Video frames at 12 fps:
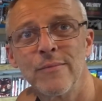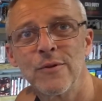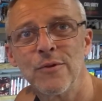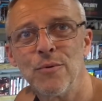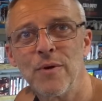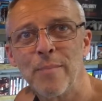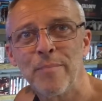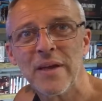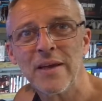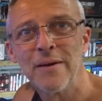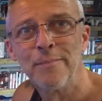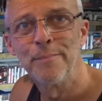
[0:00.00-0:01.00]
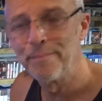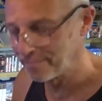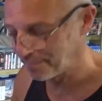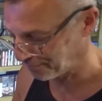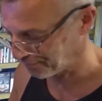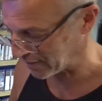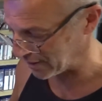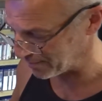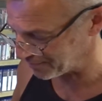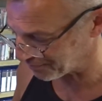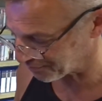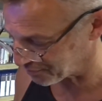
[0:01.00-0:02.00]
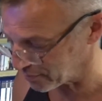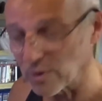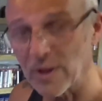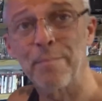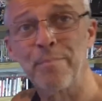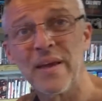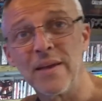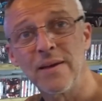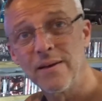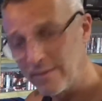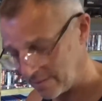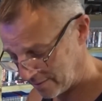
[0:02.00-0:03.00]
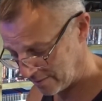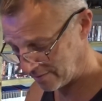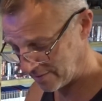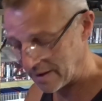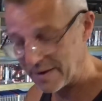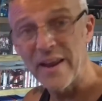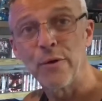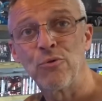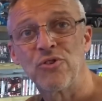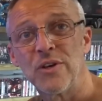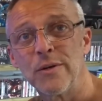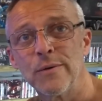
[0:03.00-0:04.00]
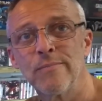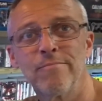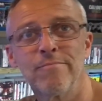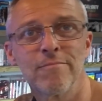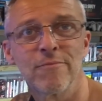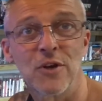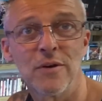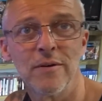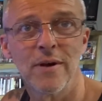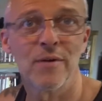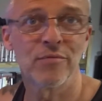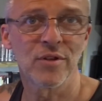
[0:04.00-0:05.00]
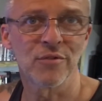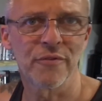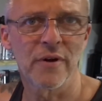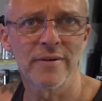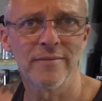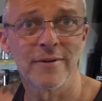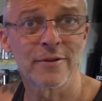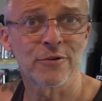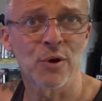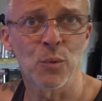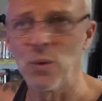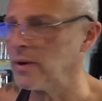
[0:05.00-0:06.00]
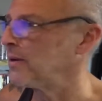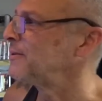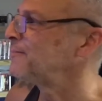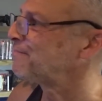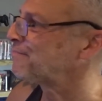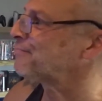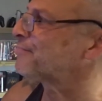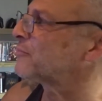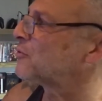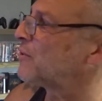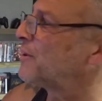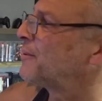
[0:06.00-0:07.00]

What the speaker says: Do you hear that bing? Yeah. Well, that bing is that Nano Sid saying everything's fine, let's go. So yeah,